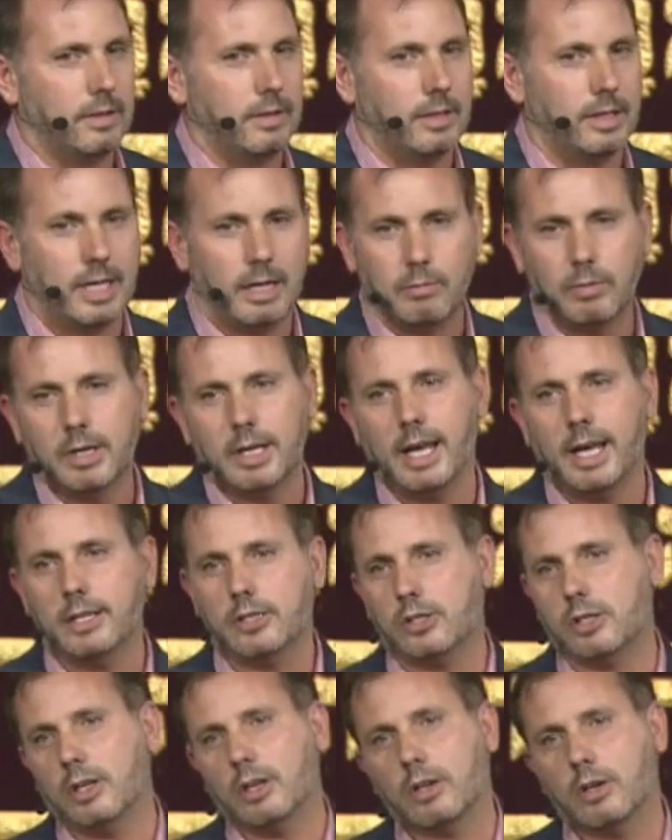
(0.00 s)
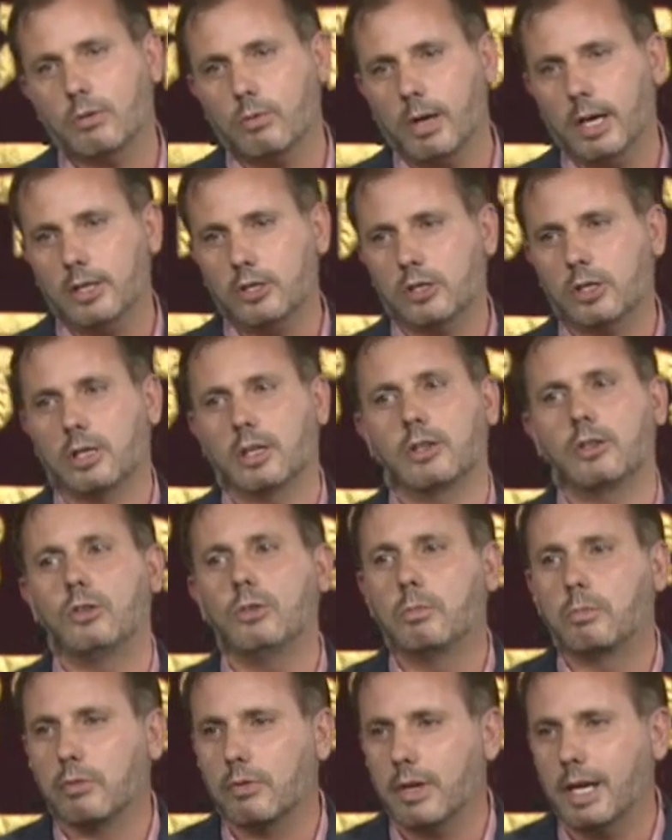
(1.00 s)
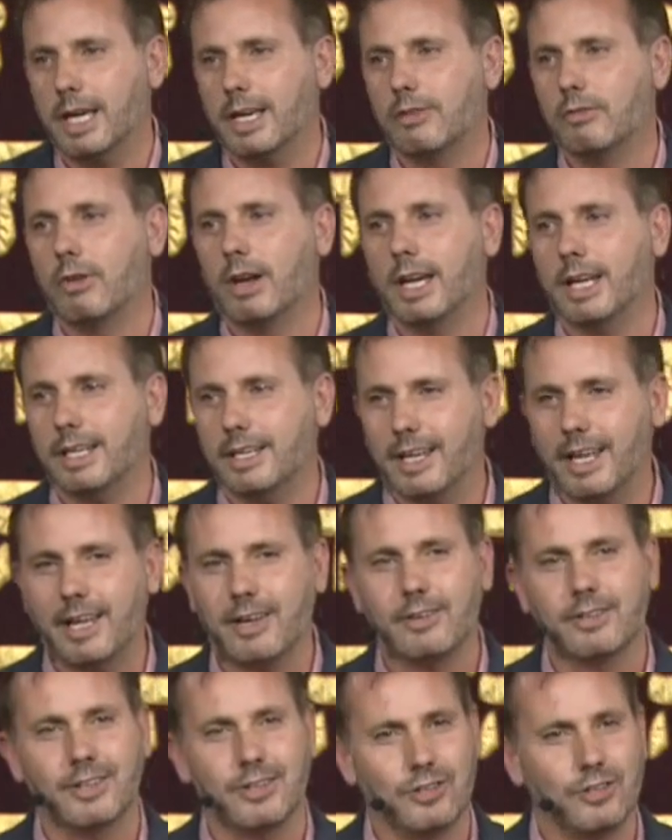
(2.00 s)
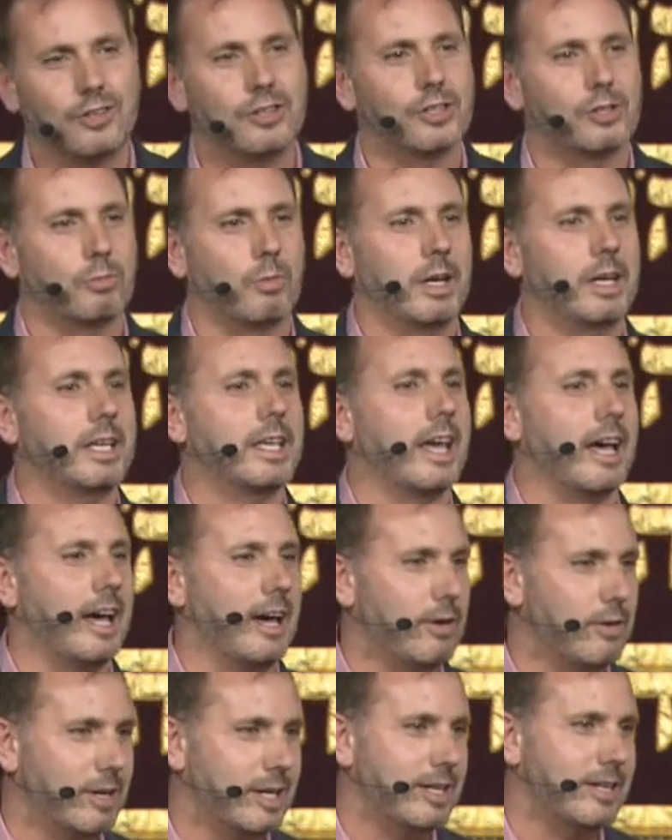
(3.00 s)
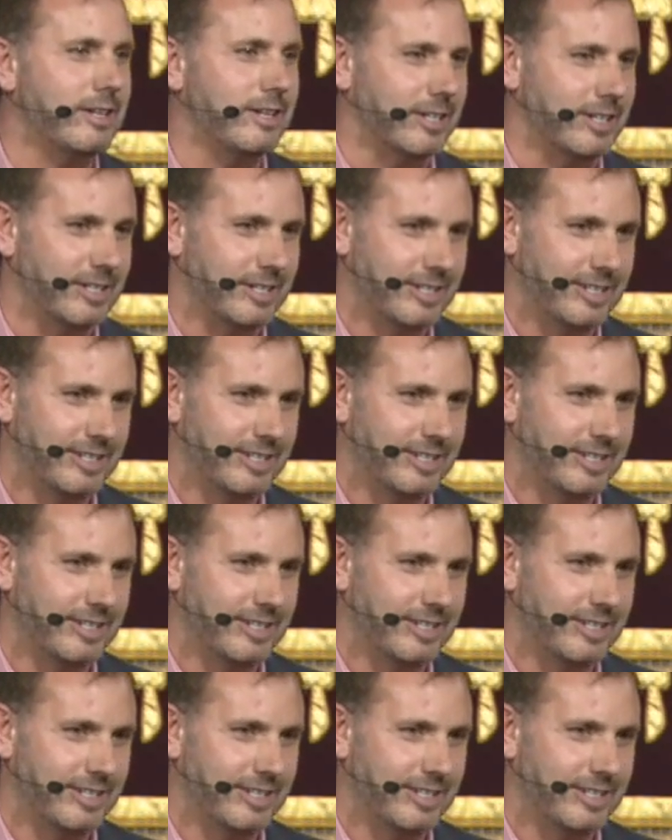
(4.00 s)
And I want to ask you a question. Are you praying right now that you just want to get out of here?